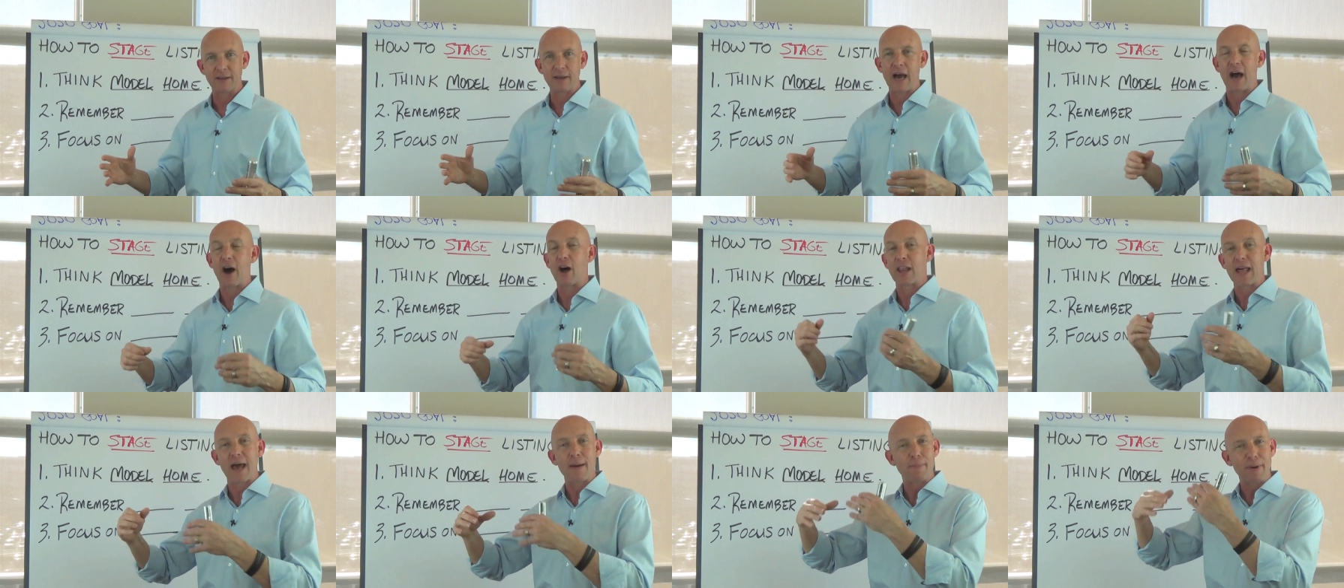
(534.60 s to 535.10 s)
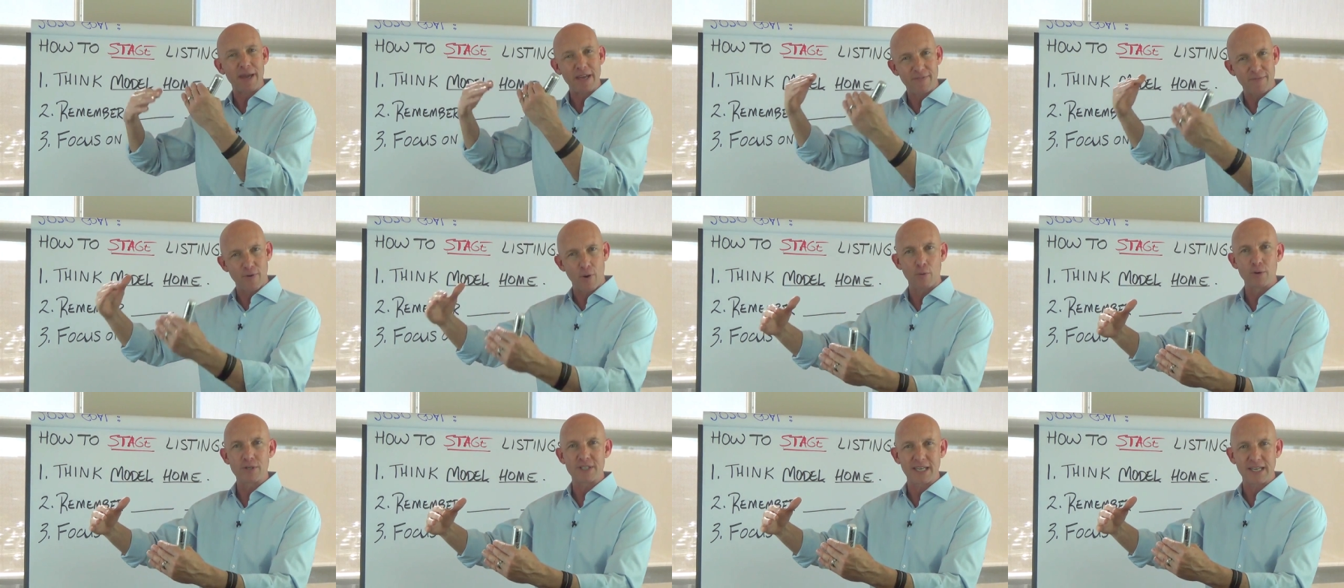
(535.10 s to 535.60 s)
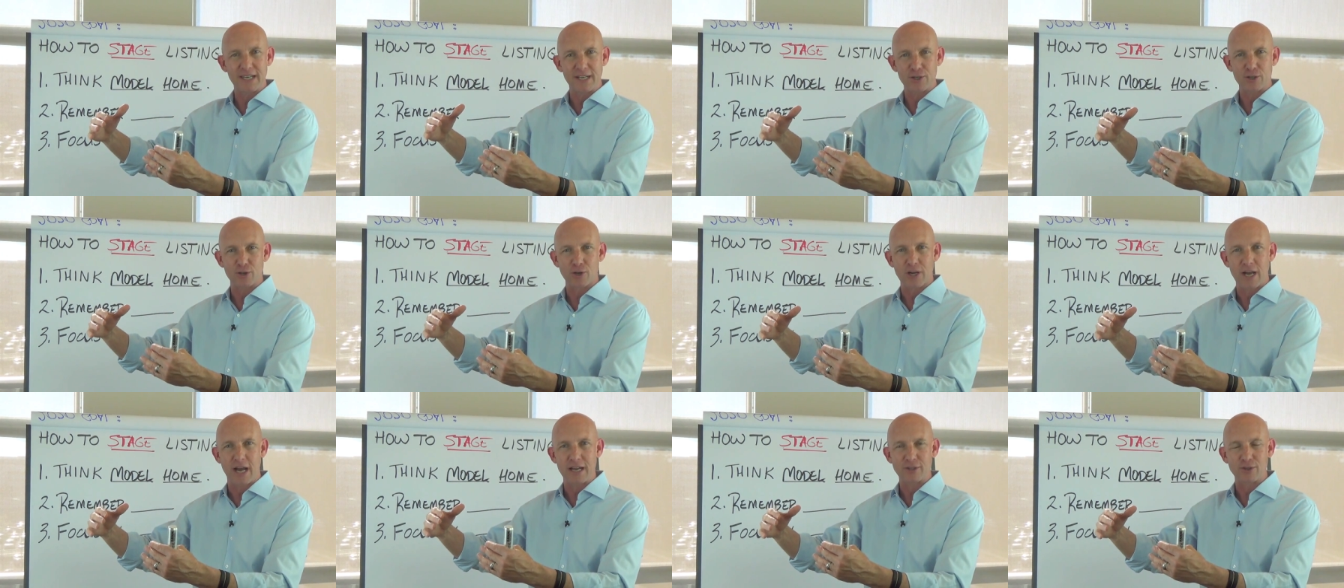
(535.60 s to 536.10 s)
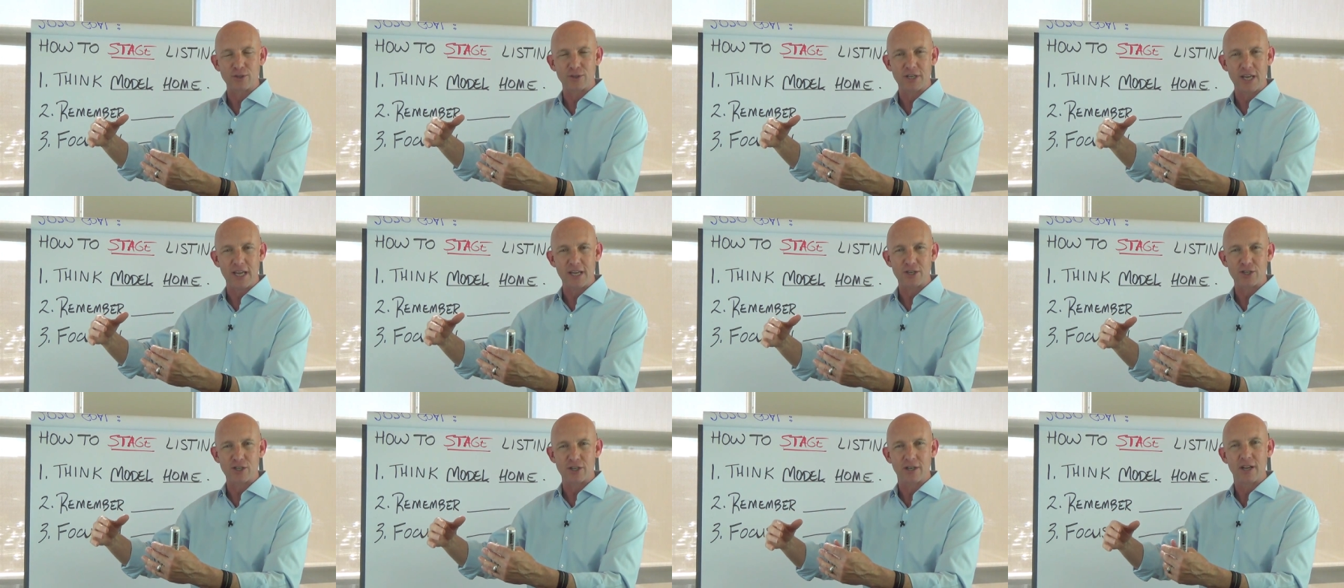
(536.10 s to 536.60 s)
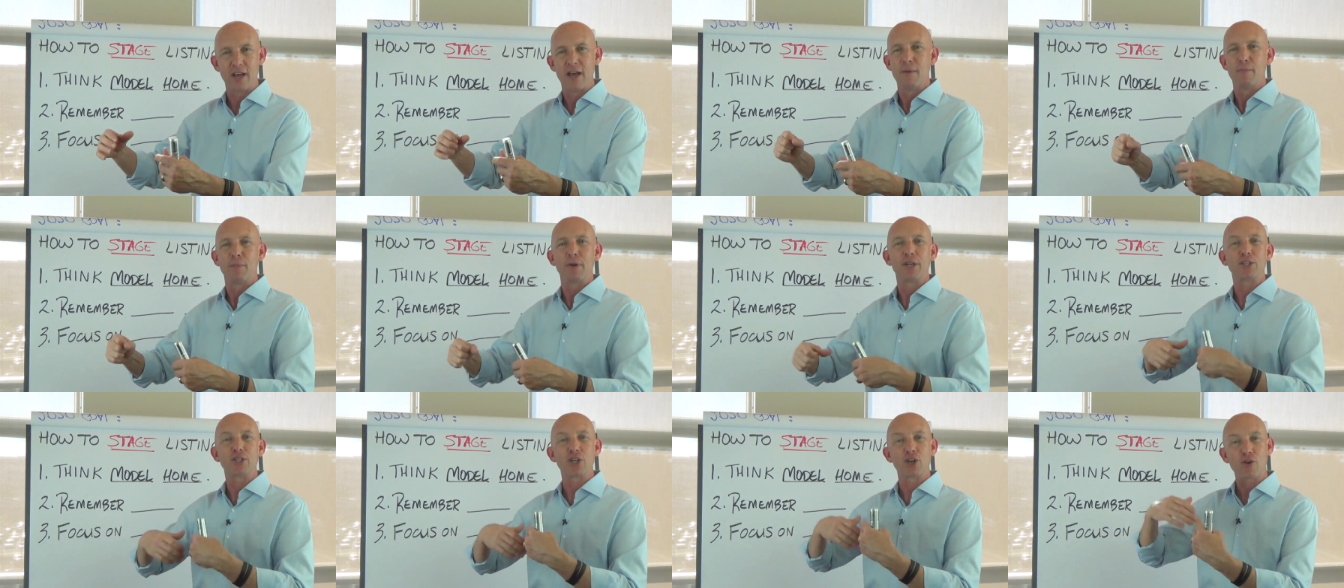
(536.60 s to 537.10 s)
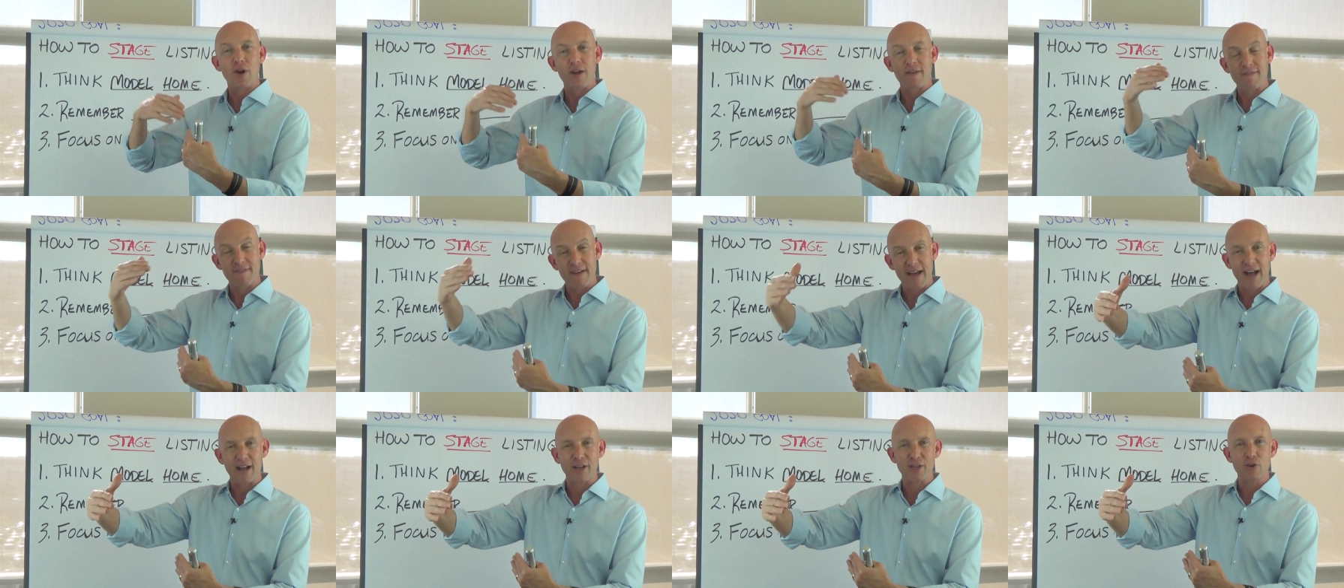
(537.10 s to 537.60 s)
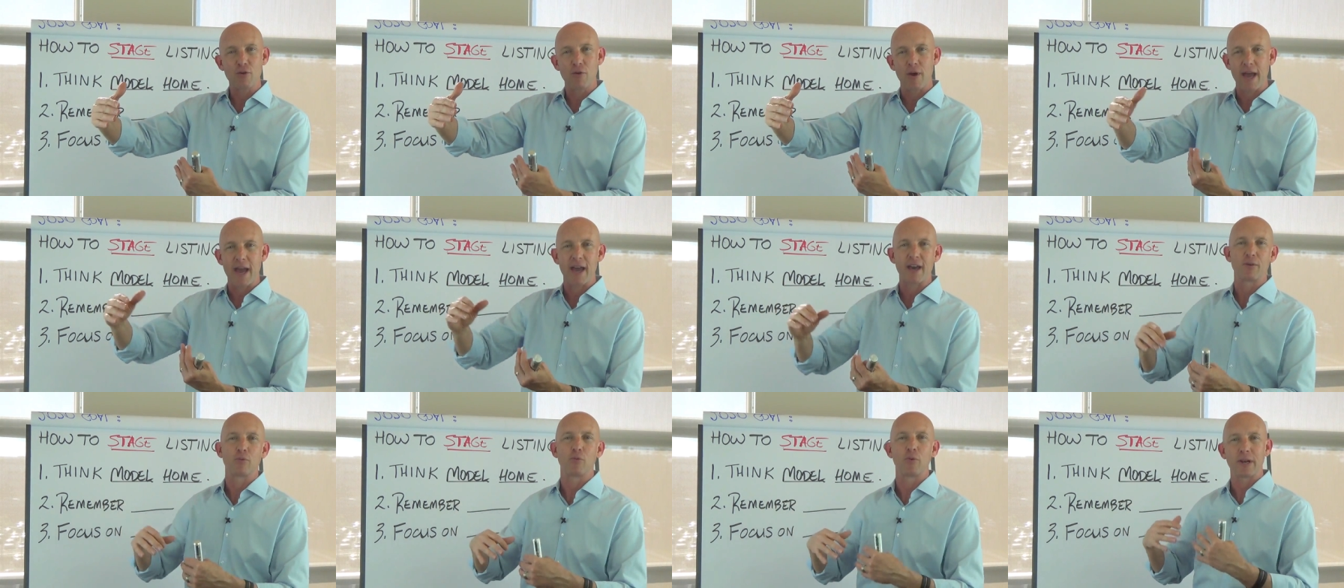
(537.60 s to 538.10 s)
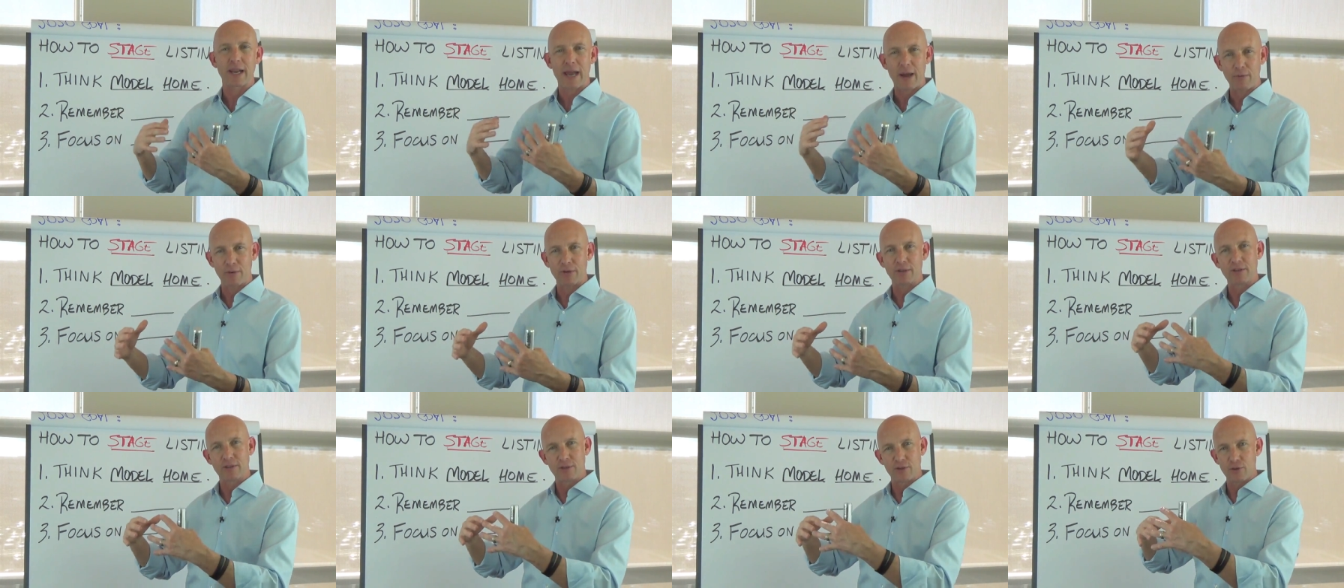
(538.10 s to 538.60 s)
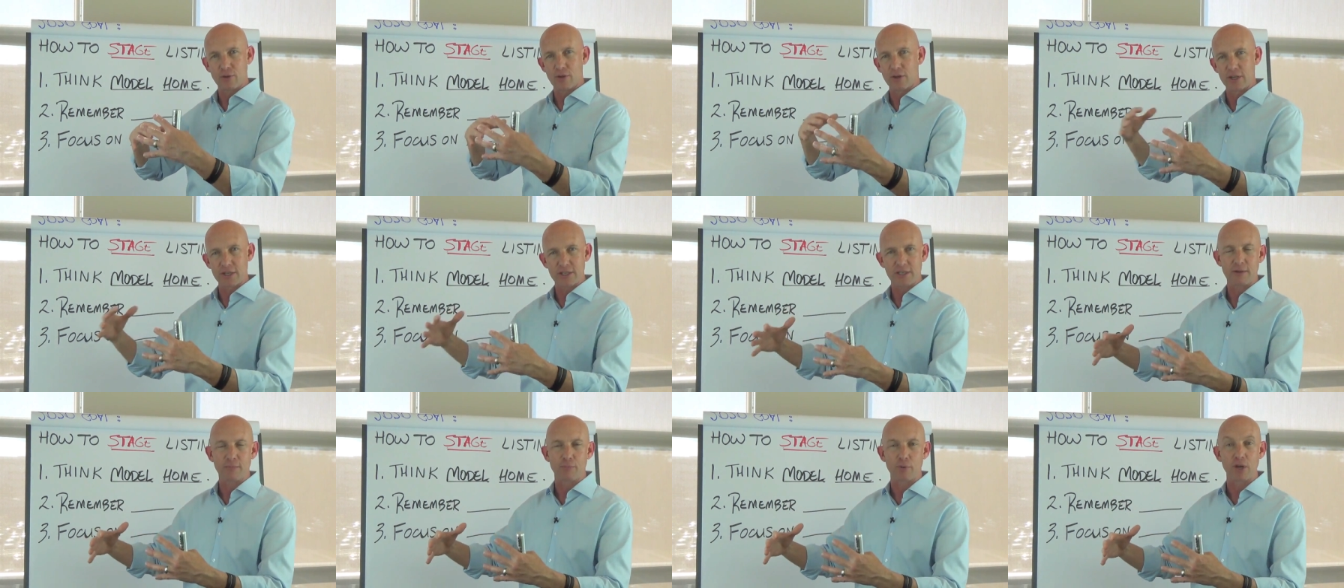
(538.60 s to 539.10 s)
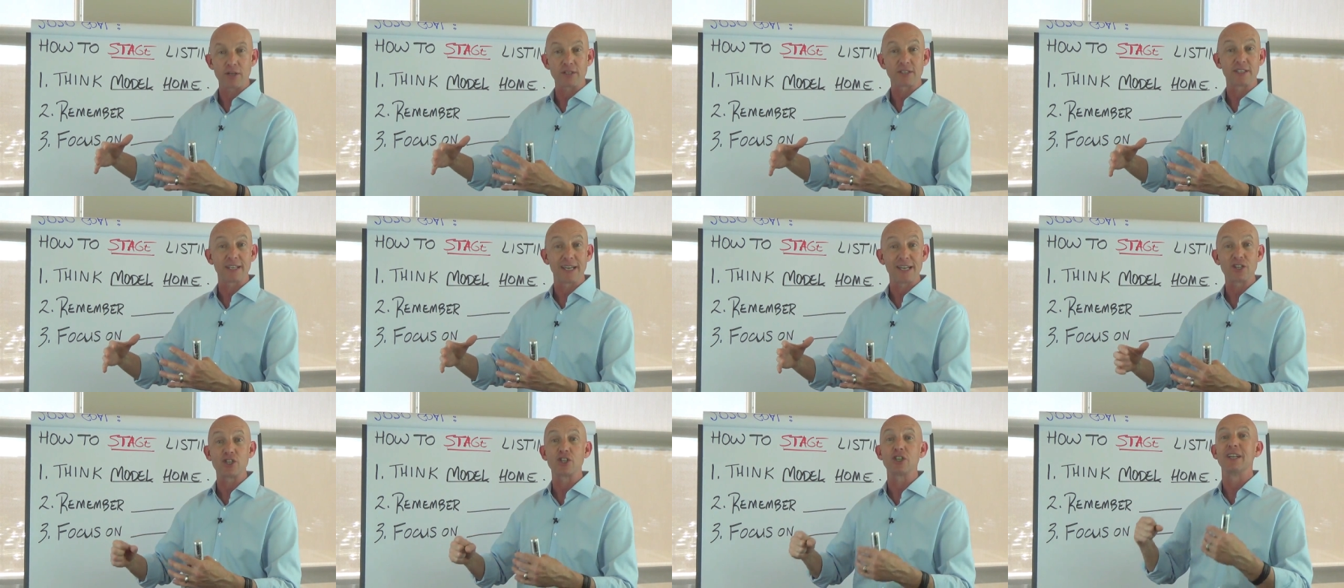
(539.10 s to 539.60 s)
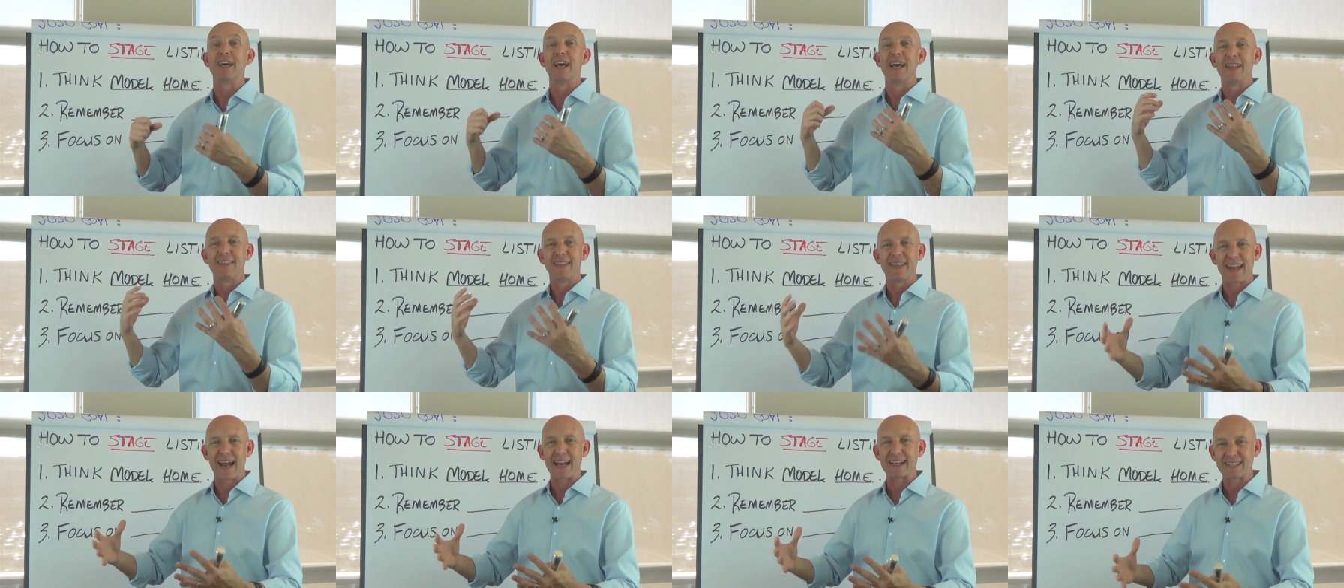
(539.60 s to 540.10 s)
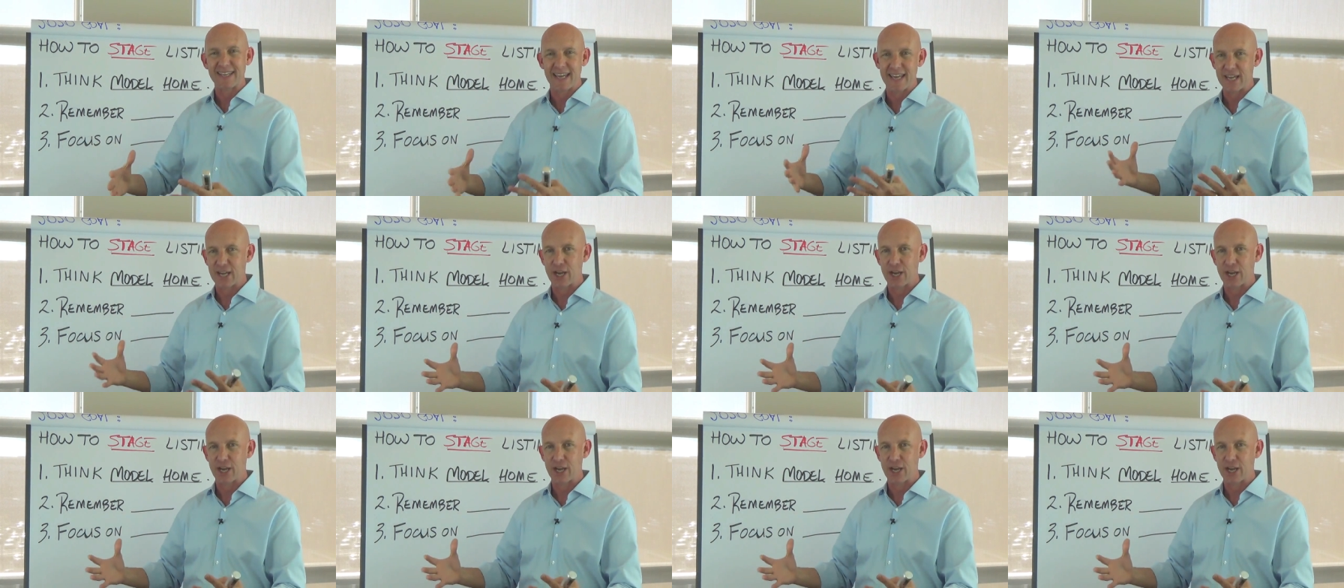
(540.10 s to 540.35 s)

All I paid for was the initial consultation. But it's a great value add when I would do the listing presentation that I take